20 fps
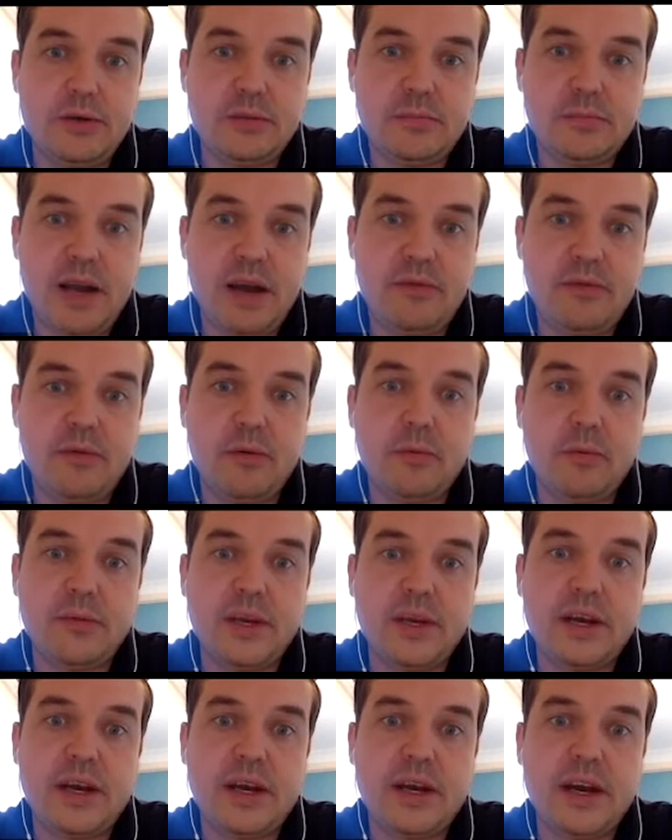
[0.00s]
platform
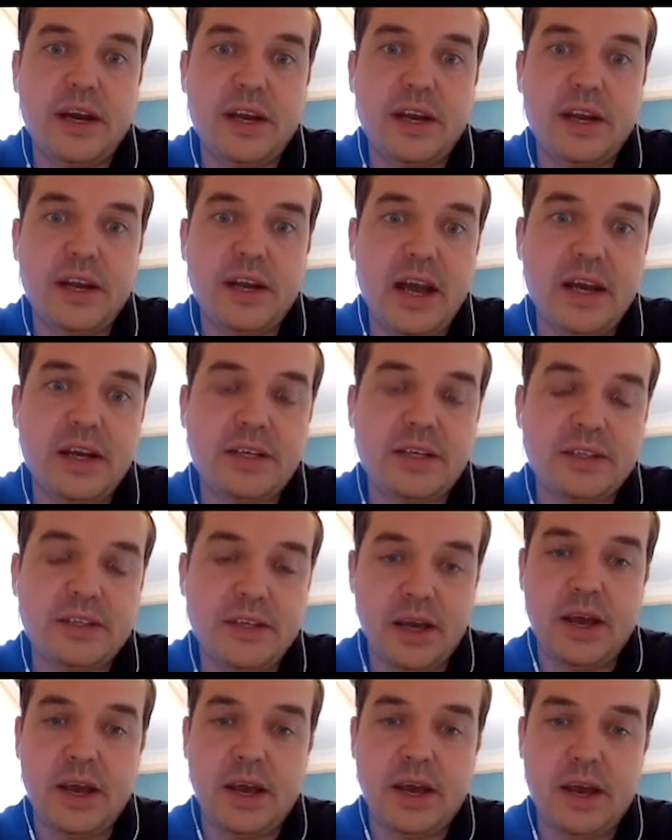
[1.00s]
that can connect
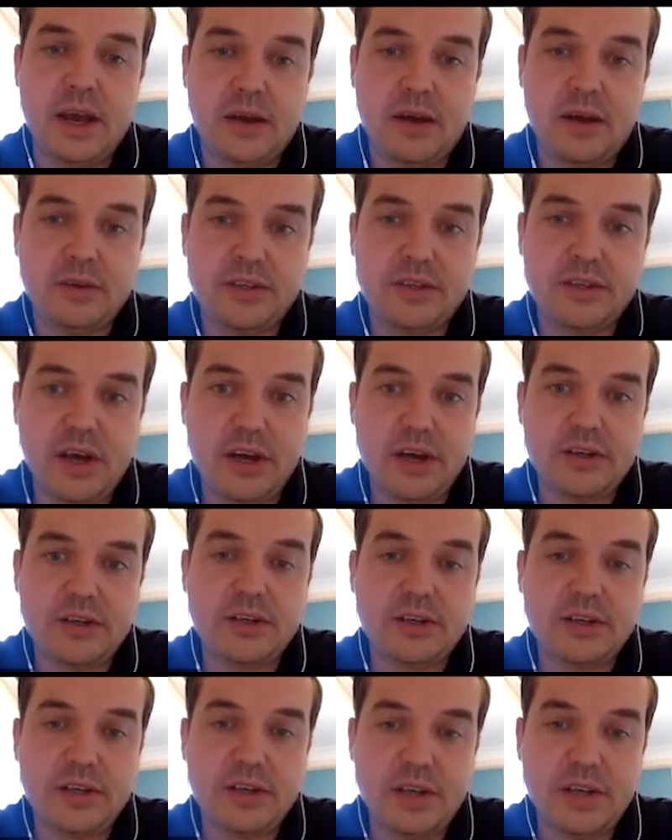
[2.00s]

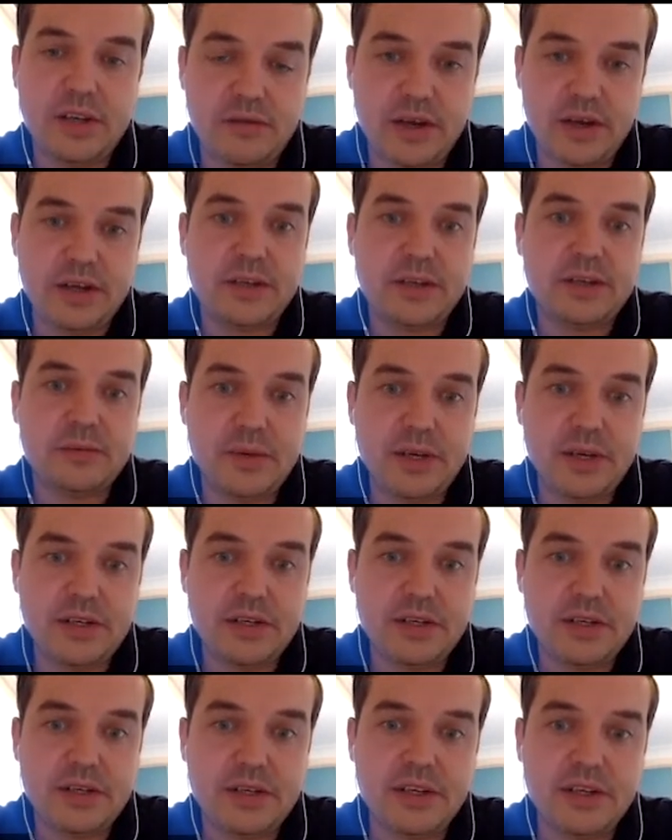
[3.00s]
researchers, innovators,
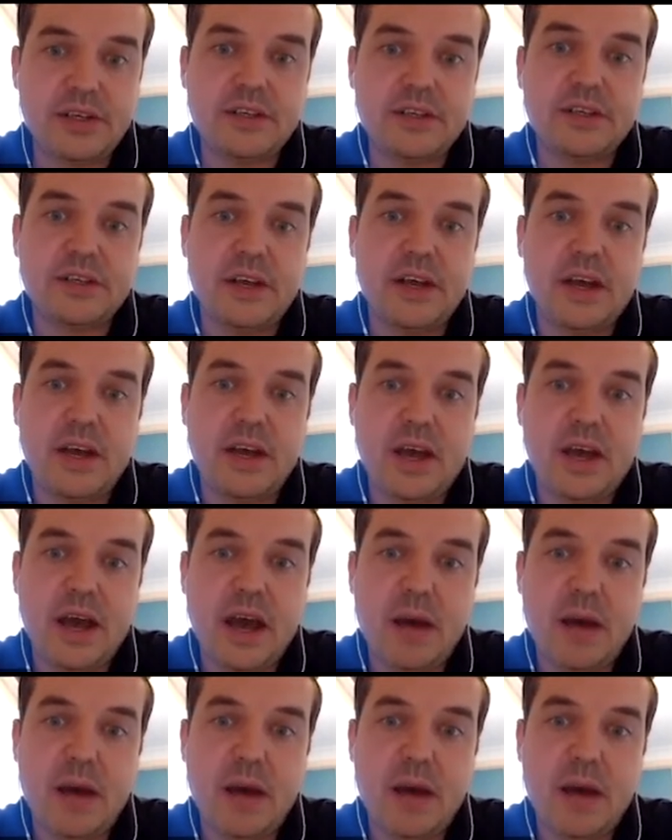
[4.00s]
businesses, and